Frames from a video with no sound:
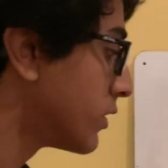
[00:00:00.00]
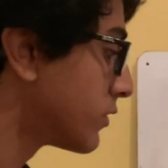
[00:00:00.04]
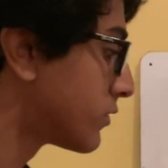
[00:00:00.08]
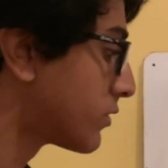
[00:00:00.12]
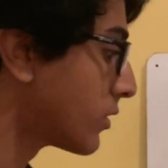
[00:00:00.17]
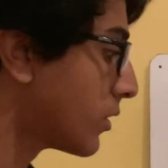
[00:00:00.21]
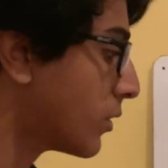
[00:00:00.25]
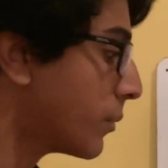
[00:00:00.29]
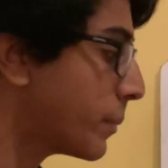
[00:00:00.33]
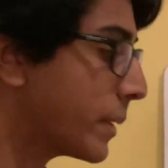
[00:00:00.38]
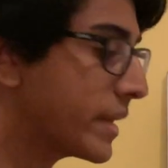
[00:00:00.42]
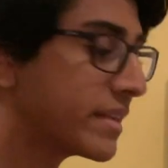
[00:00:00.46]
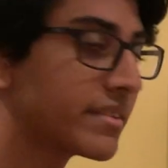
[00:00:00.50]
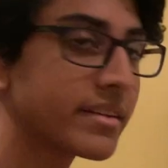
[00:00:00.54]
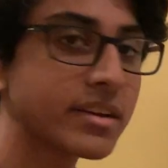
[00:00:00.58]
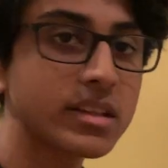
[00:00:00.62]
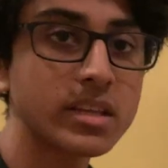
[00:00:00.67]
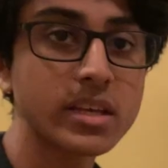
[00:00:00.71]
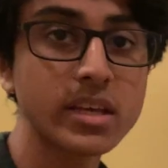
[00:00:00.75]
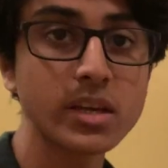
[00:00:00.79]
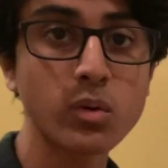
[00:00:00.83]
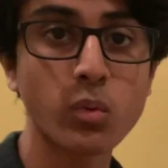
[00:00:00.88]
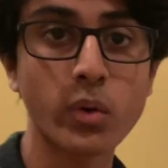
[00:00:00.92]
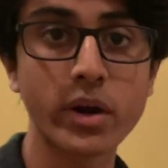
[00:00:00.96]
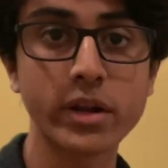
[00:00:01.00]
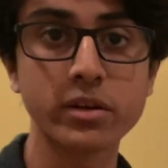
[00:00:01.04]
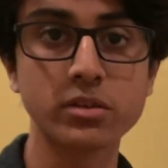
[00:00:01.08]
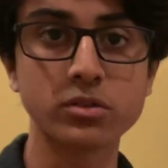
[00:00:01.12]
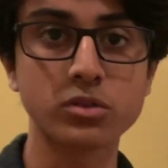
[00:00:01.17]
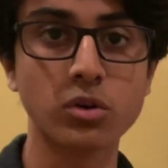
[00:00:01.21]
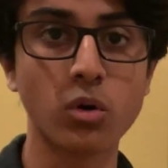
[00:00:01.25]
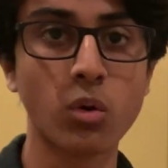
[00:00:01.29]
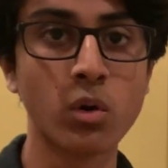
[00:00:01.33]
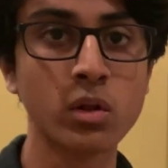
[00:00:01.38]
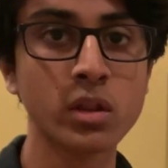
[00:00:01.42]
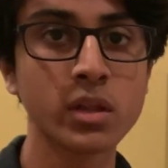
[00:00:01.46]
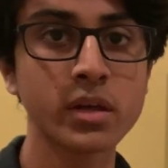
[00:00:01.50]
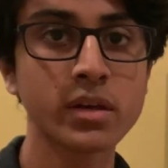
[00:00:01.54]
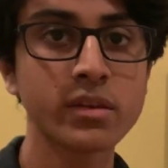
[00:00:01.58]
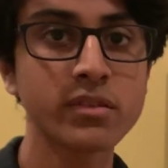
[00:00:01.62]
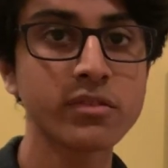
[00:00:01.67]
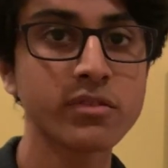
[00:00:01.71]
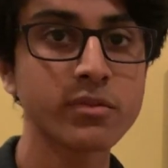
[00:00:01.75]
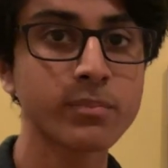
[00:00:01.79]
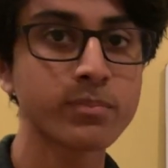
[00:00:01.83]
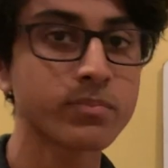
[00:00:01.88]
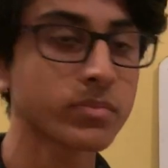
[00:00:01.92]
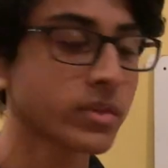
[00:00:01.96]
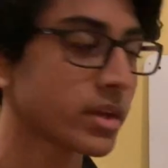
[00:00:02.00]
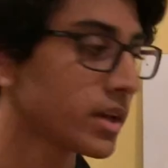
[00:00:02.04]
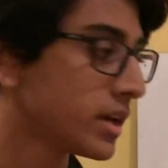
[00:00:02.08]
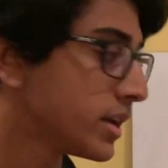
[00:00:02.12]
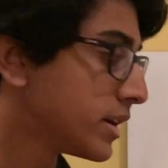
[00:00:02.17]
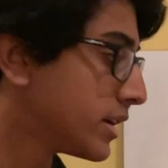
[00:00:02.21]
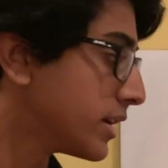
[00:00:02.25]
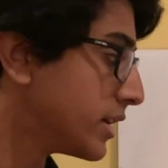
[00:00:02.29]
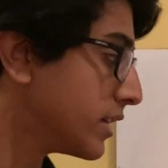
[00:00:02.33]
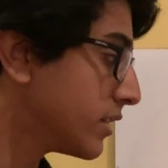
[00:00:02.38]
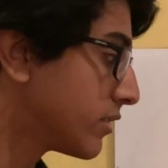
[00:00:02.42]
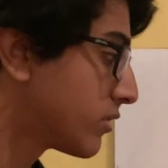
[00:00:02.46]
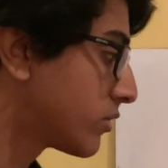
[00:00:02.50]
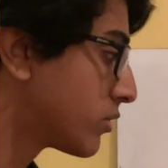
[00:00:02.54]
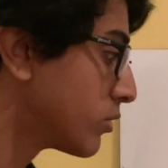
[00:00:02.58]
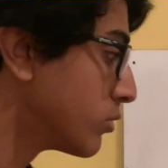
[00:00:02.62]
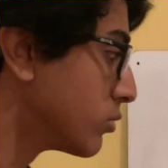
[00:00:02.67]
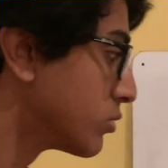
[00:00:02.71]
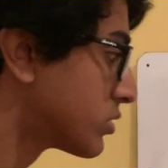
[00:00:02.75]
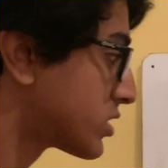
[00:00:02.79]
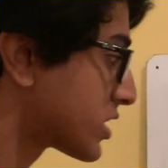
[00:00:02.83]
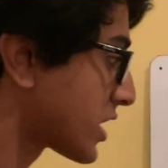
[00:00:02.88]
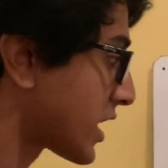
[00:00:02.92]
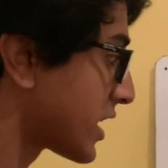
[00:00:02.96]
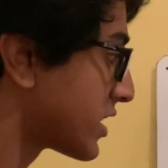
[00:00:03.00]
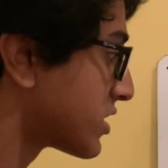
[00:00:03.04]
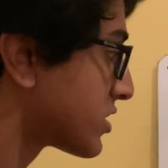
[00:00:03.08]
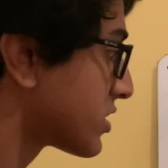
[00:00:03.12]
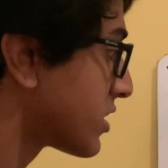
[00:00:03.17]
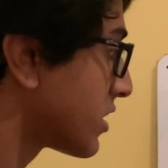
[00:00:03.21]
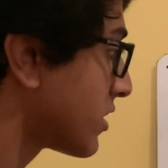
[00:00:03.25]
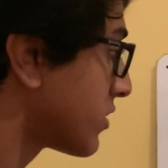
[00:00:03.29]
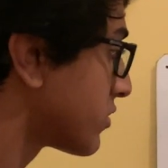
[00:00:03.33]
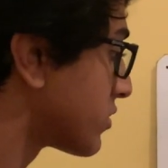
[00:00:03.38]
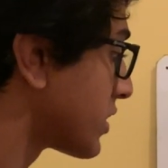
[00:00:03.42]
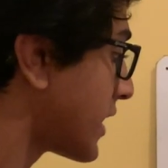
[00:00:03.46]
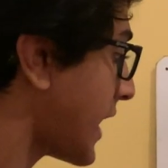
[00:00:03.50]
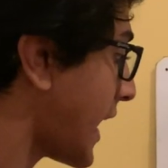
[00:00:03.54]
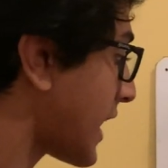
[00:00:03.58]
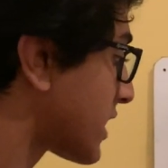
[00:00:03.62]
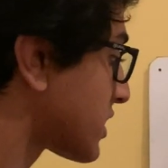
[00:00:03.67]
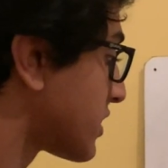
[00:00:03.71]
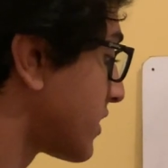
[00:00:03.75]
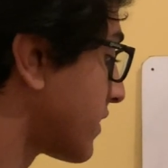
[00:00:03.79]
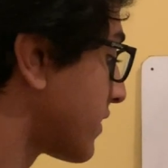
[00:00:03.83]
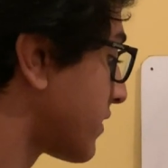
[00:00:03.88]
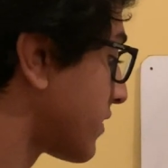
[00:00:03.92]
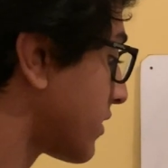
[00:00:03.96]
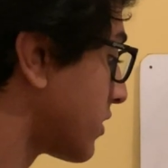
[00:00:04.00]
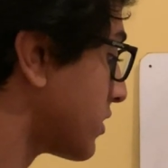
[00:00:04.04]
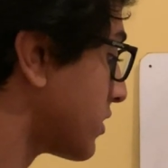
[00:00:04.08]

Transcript: So basically what our goal is, is to change these reactions